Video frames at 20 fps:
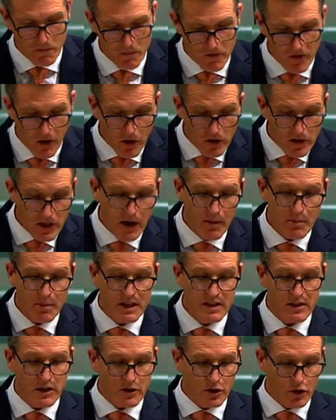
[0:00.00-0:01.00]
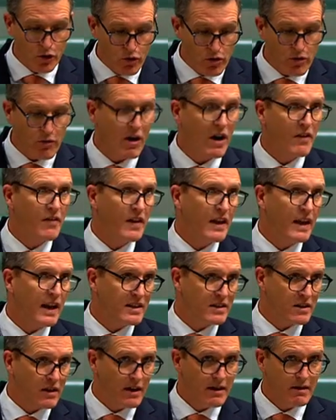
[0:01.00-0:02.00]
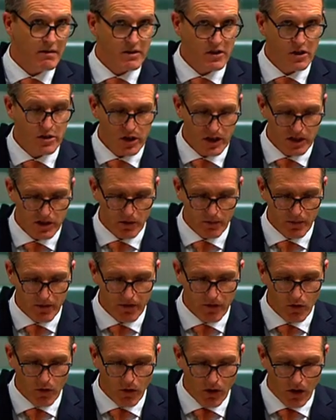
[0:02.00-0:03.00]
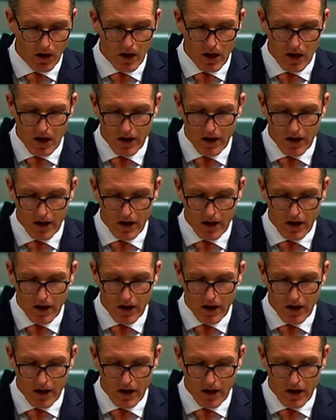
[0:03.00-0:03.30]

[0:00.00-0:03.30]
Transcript: Those companies that do the right thing, as I suggested before,